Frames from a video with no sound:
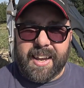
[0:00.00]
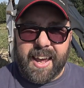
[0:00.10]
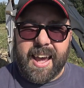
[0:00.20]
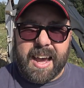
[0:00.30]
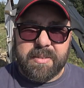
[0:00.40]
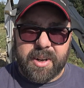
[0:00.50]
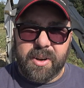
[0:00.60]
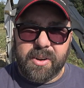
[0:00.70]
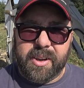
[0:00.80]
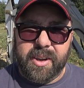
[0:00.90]
in there, having a
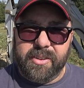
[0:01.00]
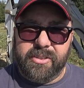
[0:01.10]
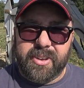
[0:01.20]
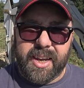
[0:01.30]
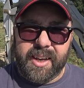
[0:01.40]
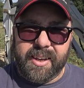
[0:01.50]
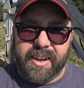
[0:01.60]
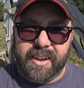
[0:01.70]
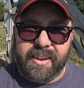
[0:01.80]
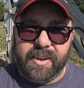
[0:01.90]
look and seeing
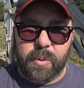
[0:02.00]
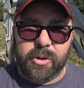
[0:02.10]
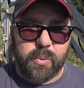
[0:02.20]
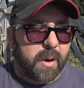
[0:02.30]
what's